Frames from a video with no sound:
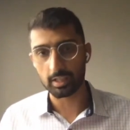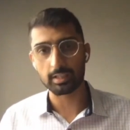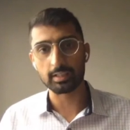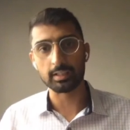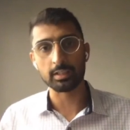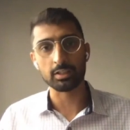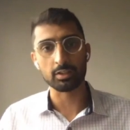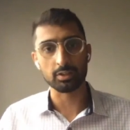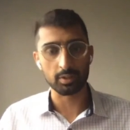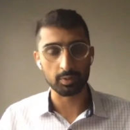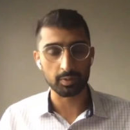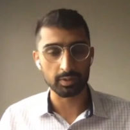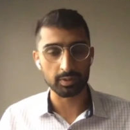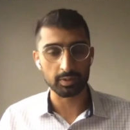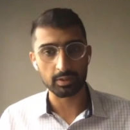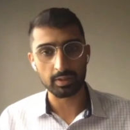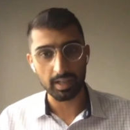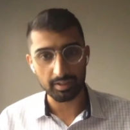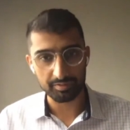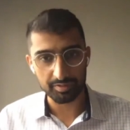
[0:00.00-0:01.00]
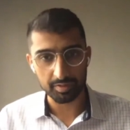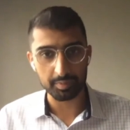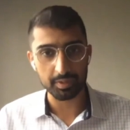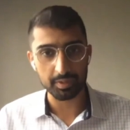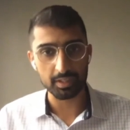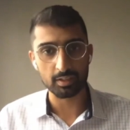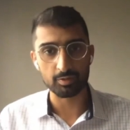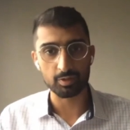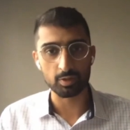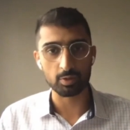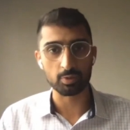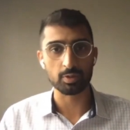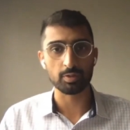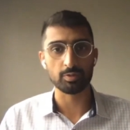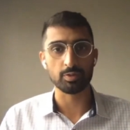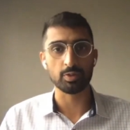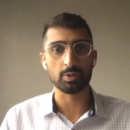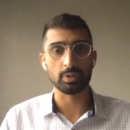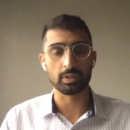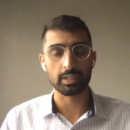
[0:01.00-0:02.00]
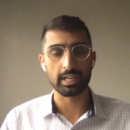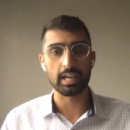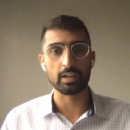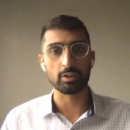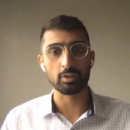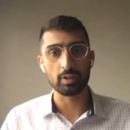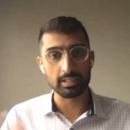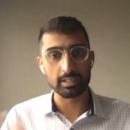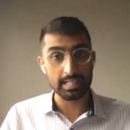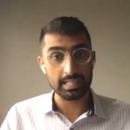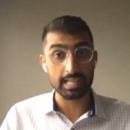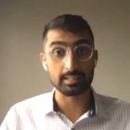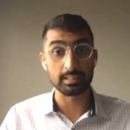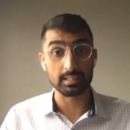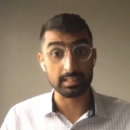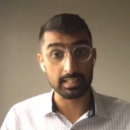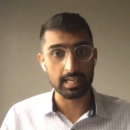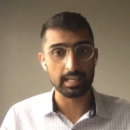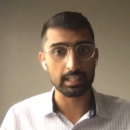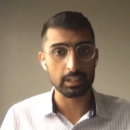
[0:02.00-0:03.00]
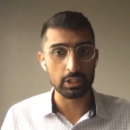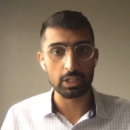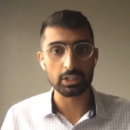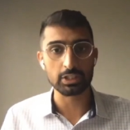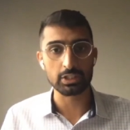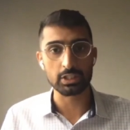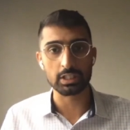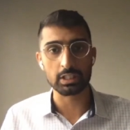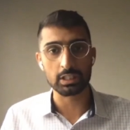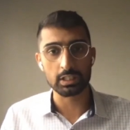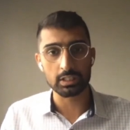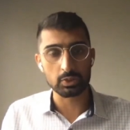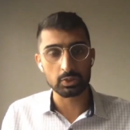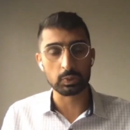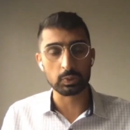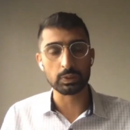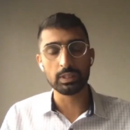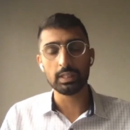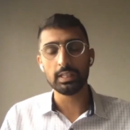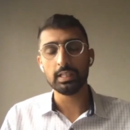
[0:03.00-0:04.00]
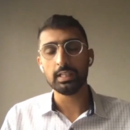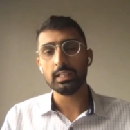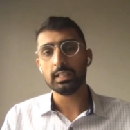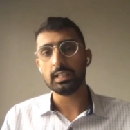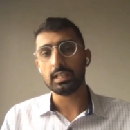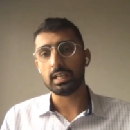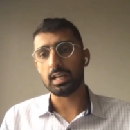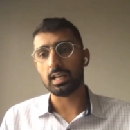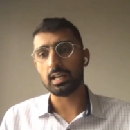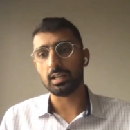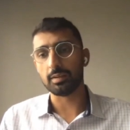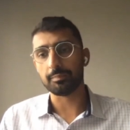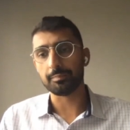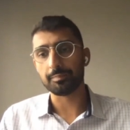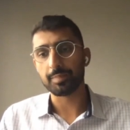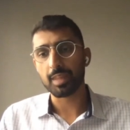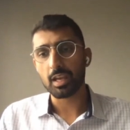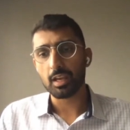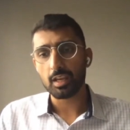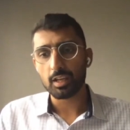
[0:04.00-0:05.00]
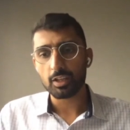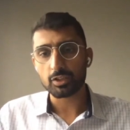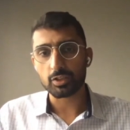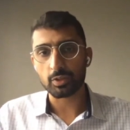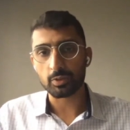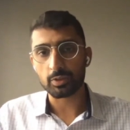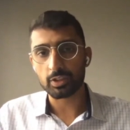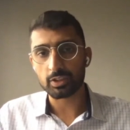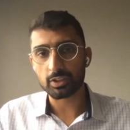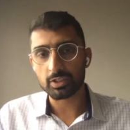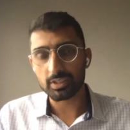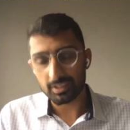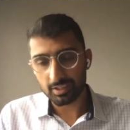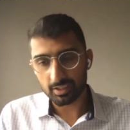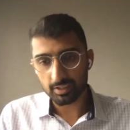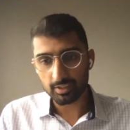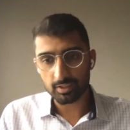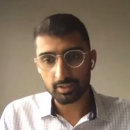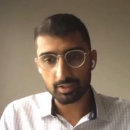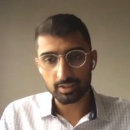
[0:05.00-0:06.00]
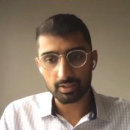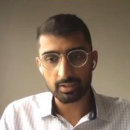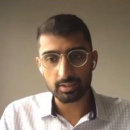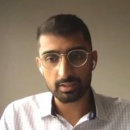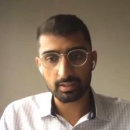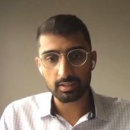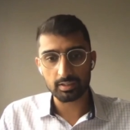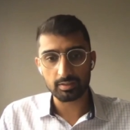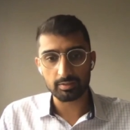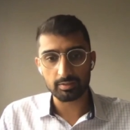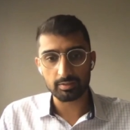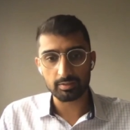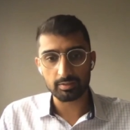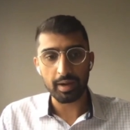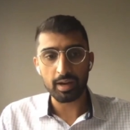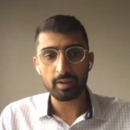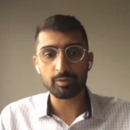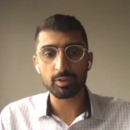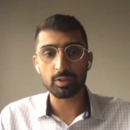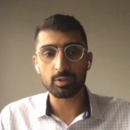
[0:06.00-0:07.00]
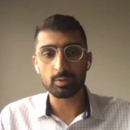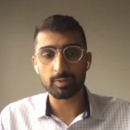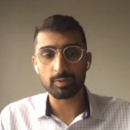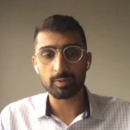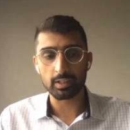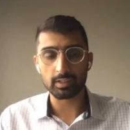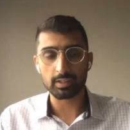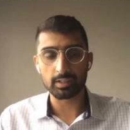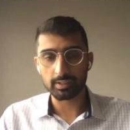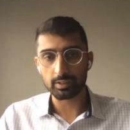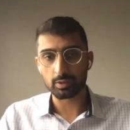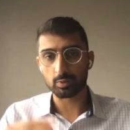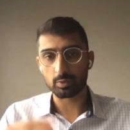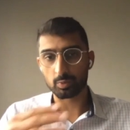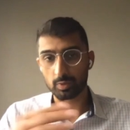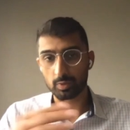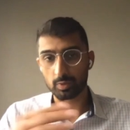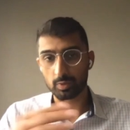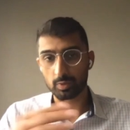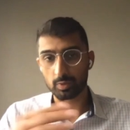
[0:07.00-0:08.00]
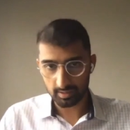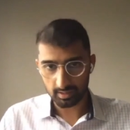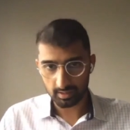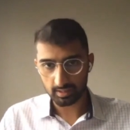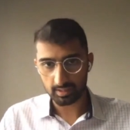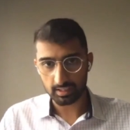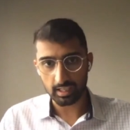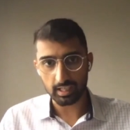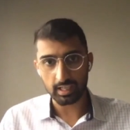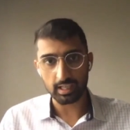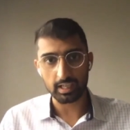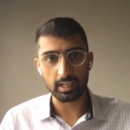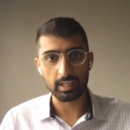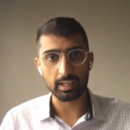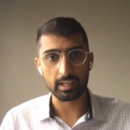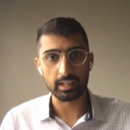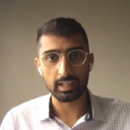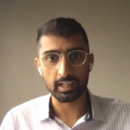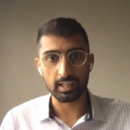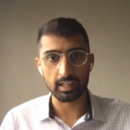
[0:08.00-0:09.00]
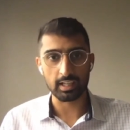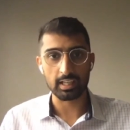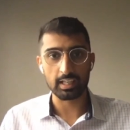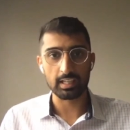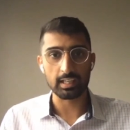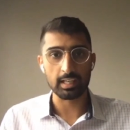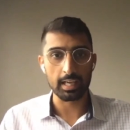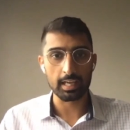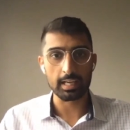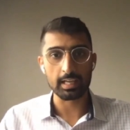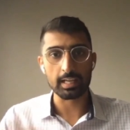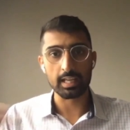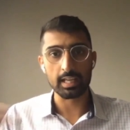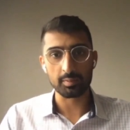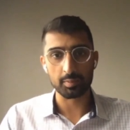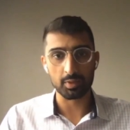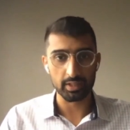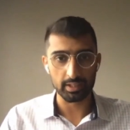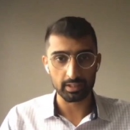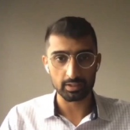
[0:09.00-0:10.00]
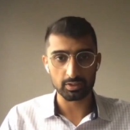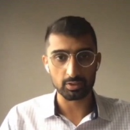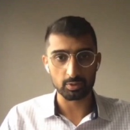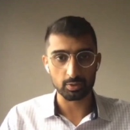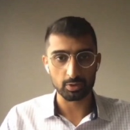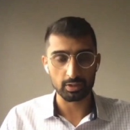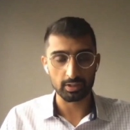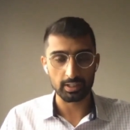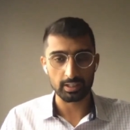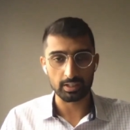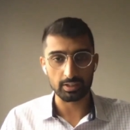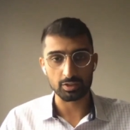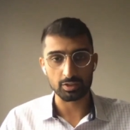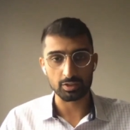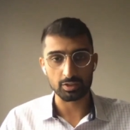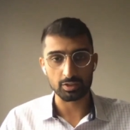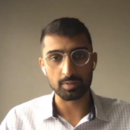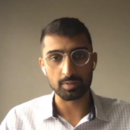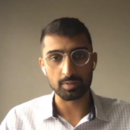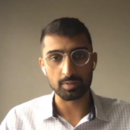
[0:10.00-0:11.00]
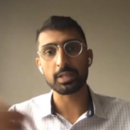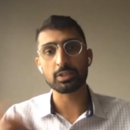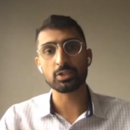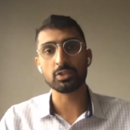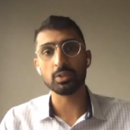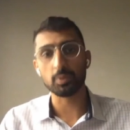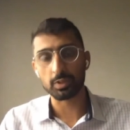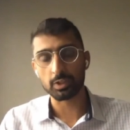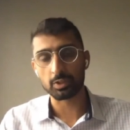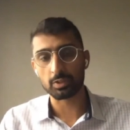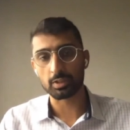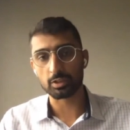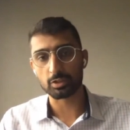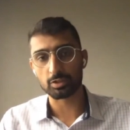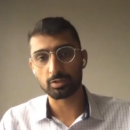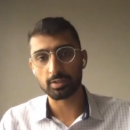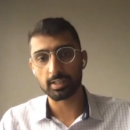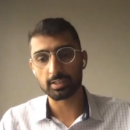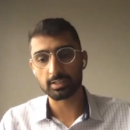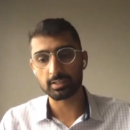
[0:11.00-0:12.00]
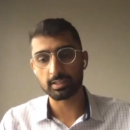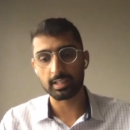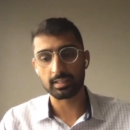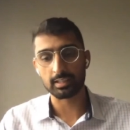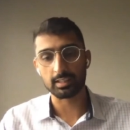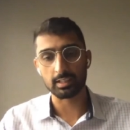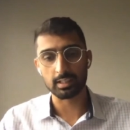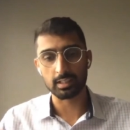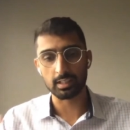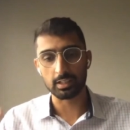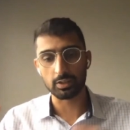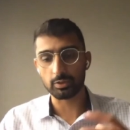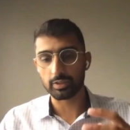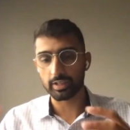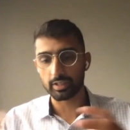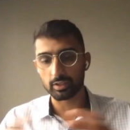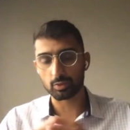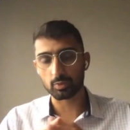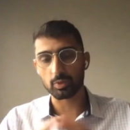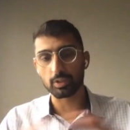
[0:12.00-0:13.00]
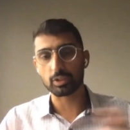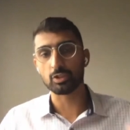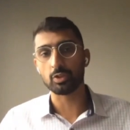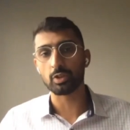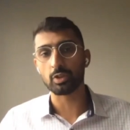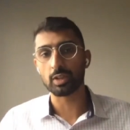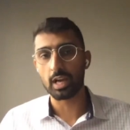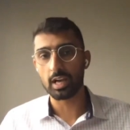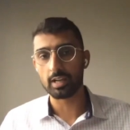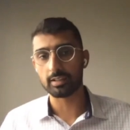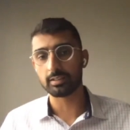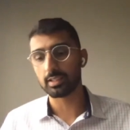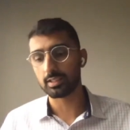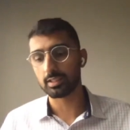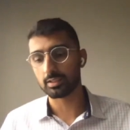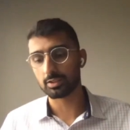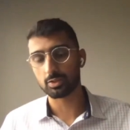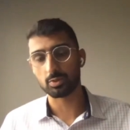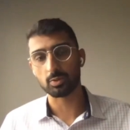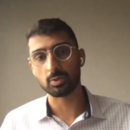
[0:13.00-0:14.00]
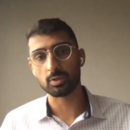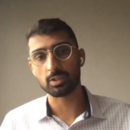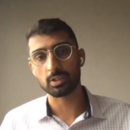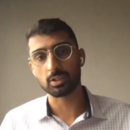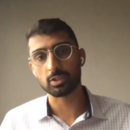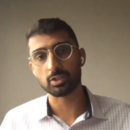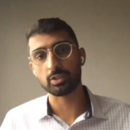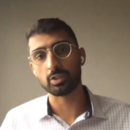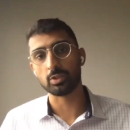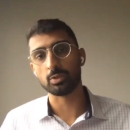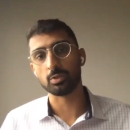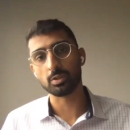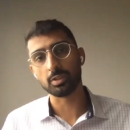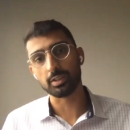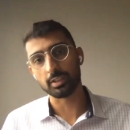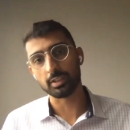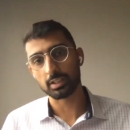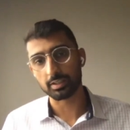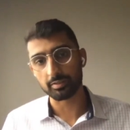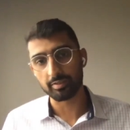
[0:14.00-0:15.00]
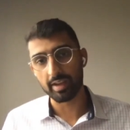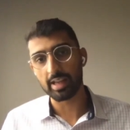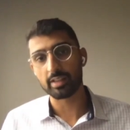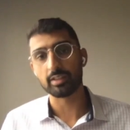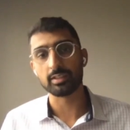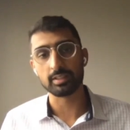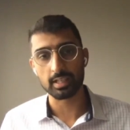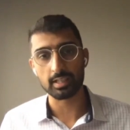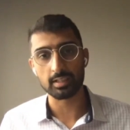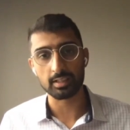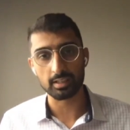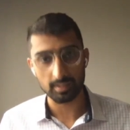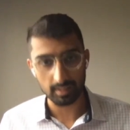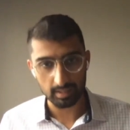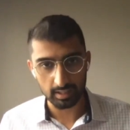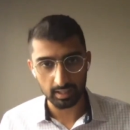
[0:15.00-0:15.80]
nearly what they would have to be if you were categorized as a diagnostic tool. So there's from our view very little risk in enabling a solution like Clearstep, especially when you can trust that the original content source is so clinically validated,